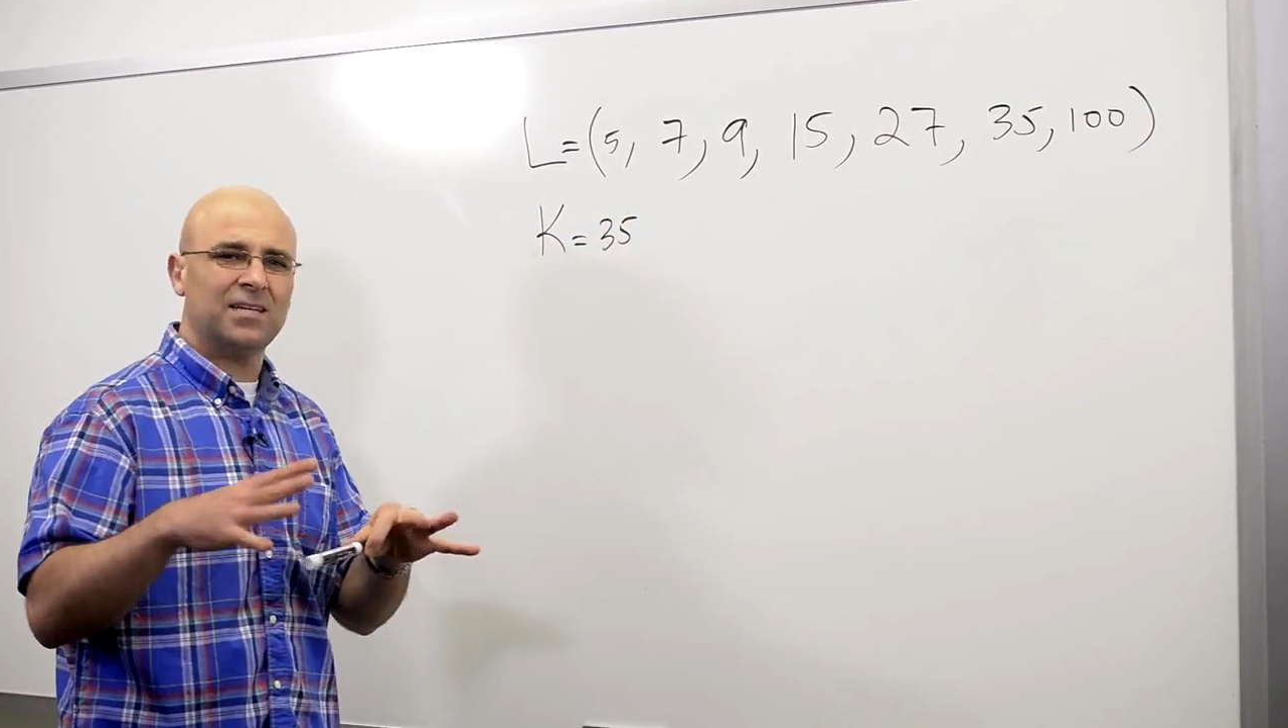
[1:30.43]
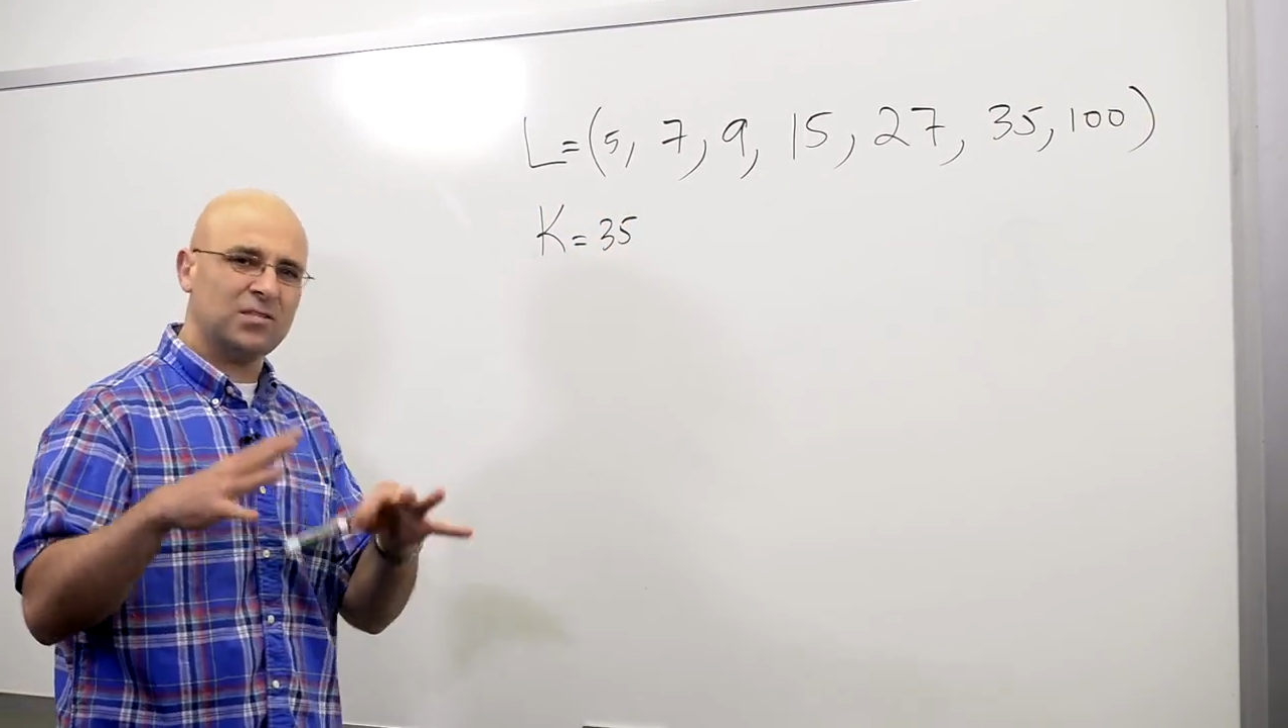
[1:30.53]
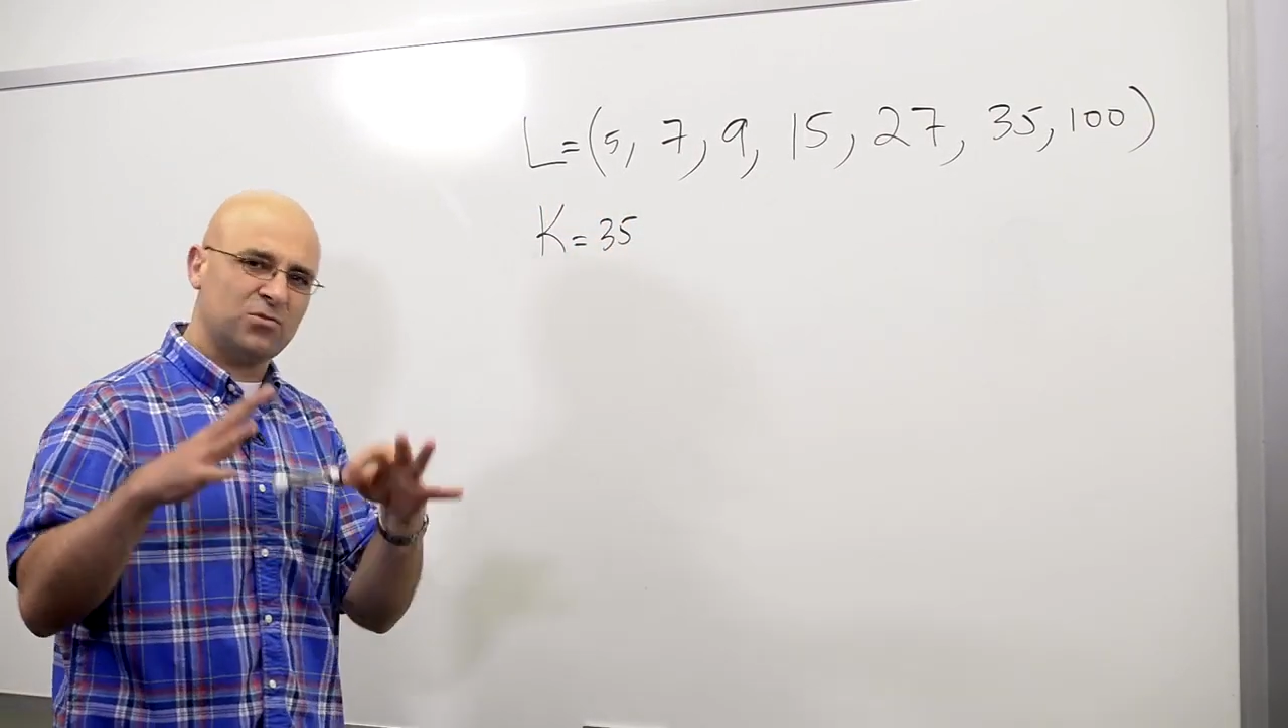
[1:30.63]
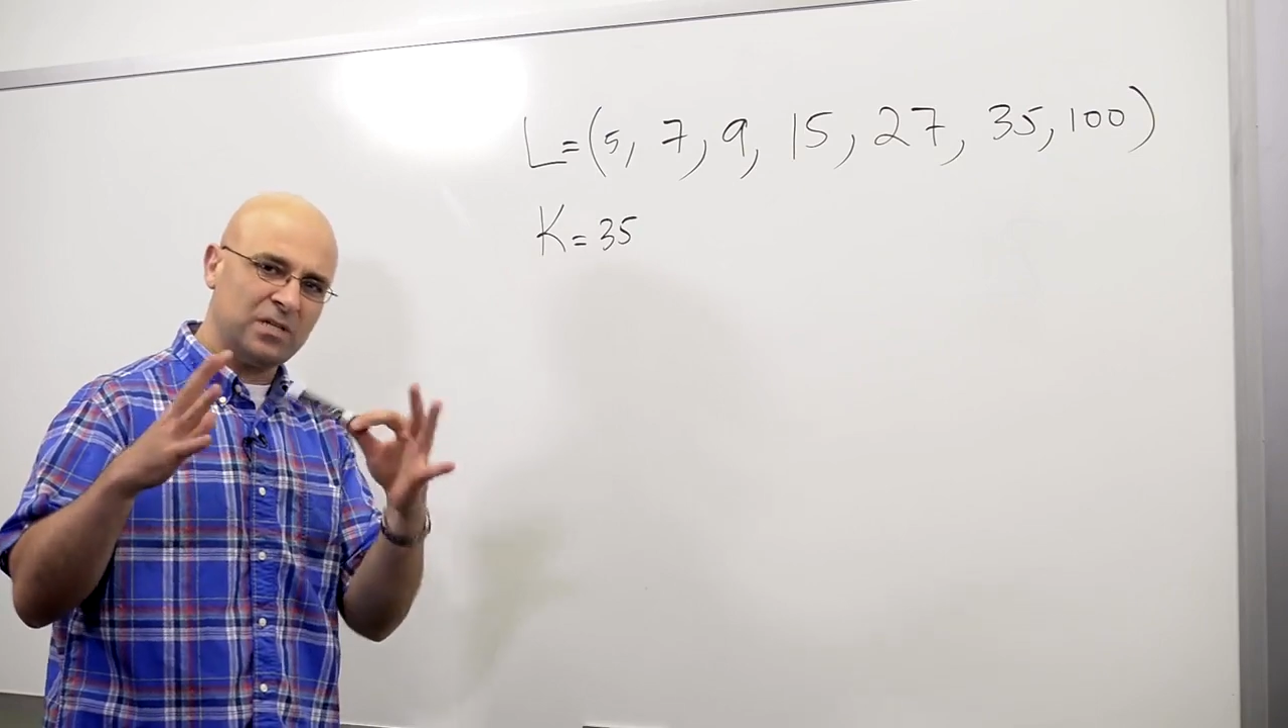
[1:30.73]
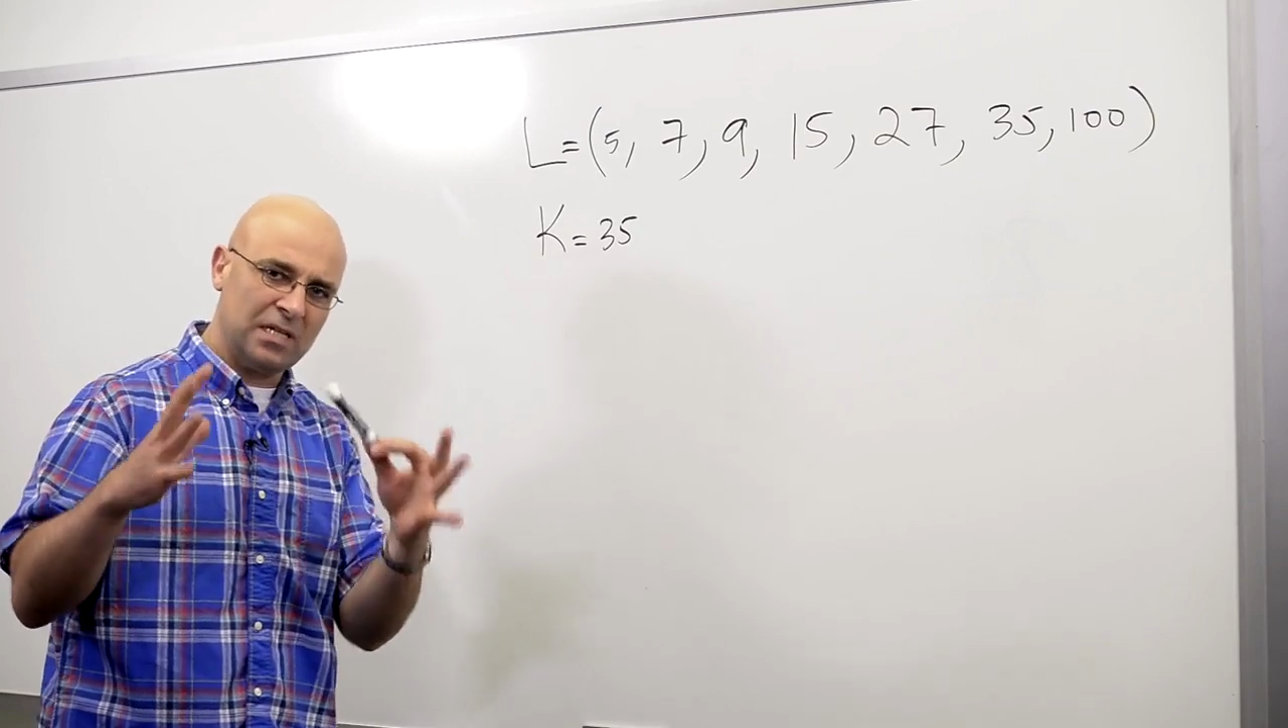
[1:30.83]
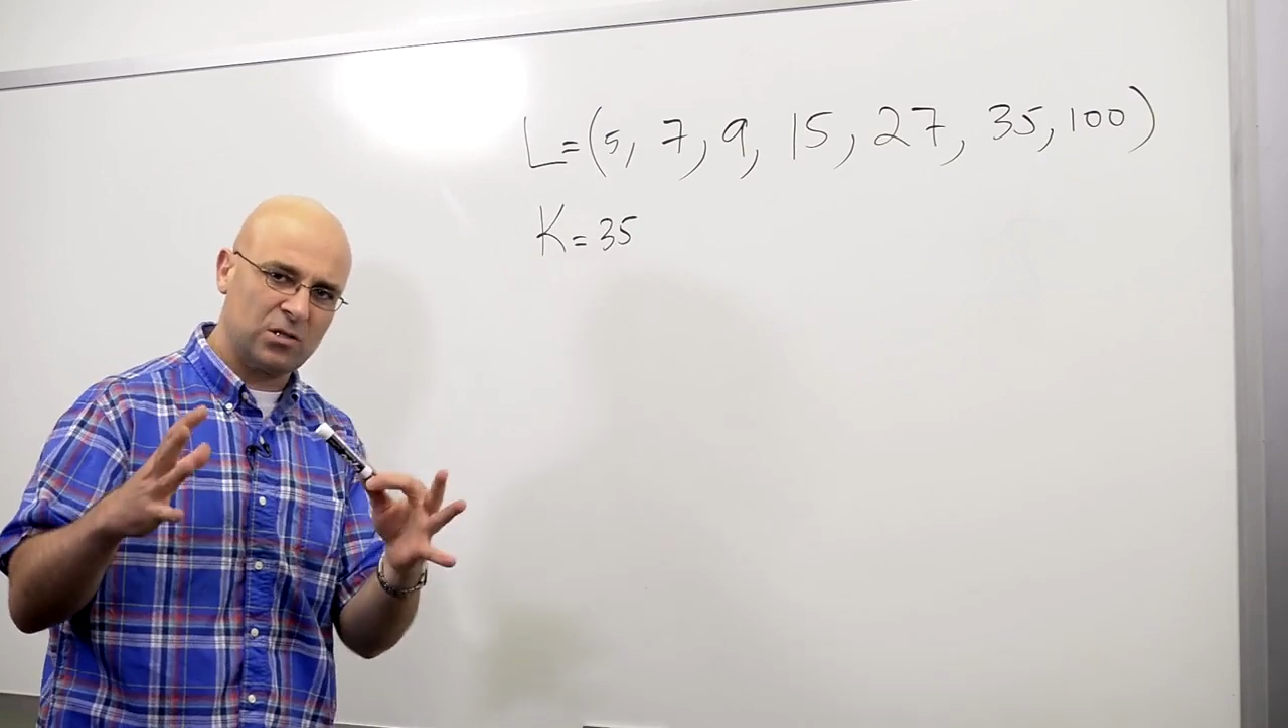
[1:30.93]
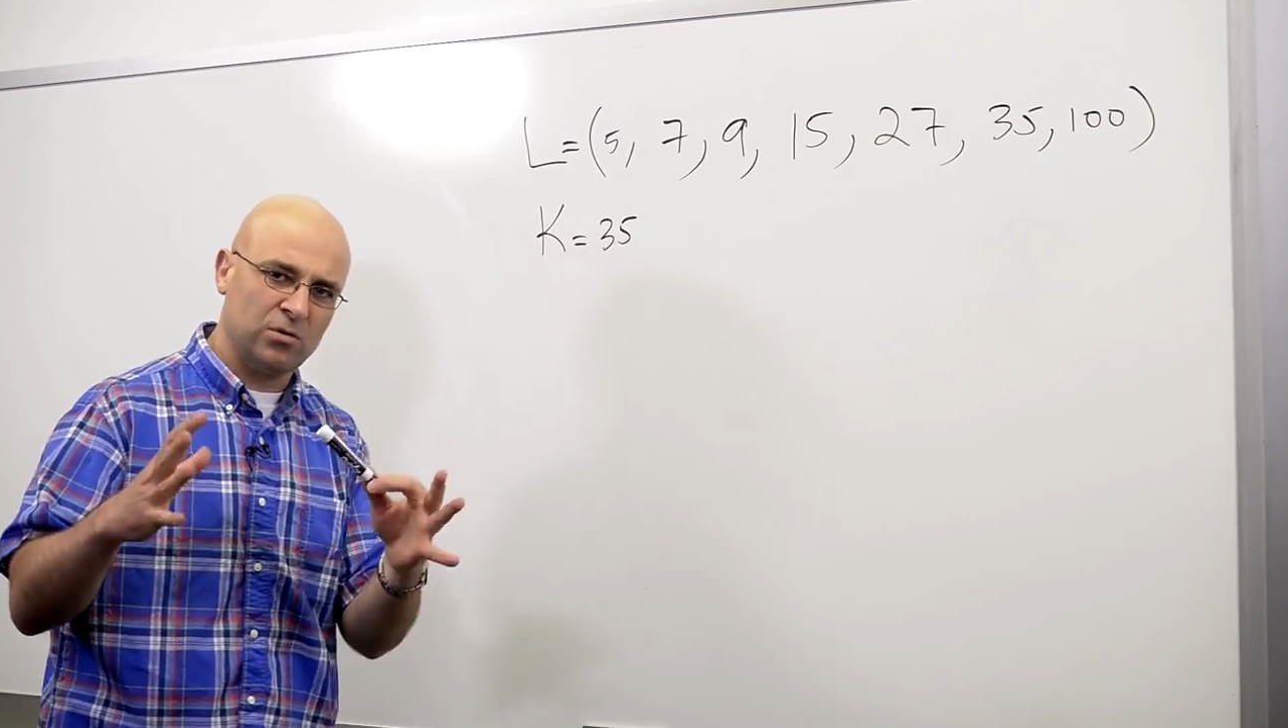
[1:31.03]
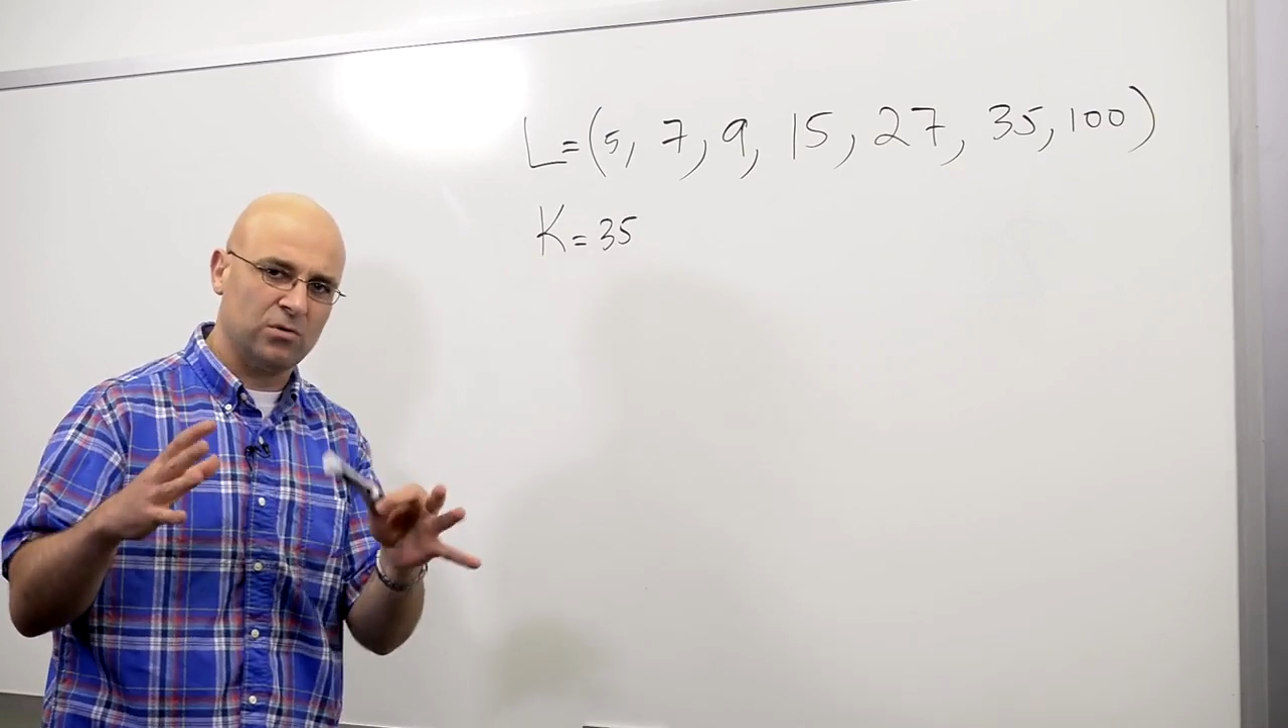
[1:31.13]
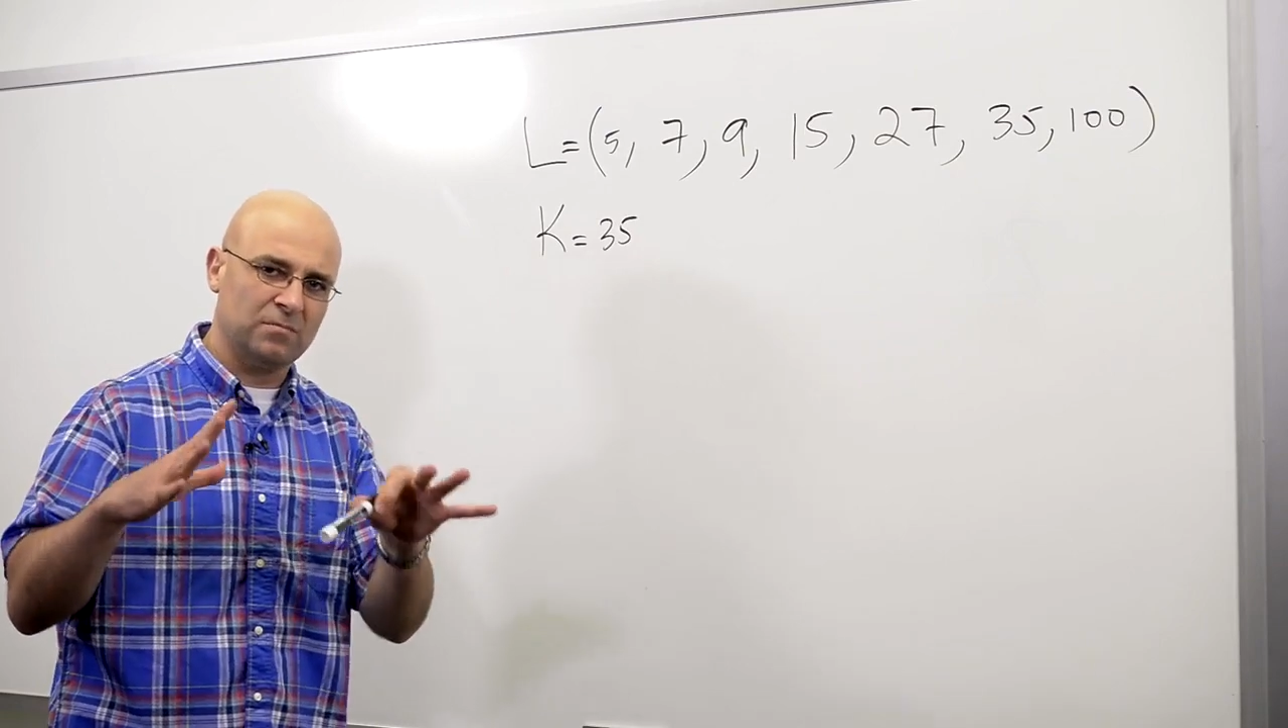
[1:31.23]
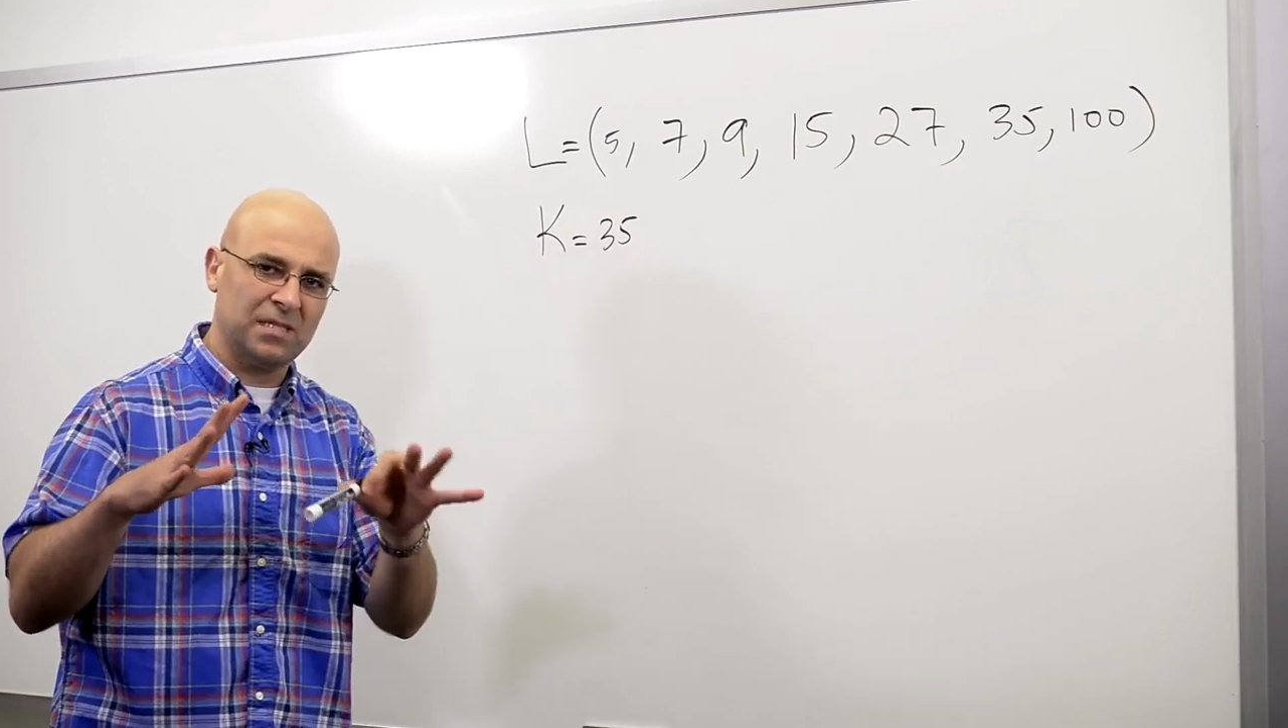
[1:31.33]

not real code,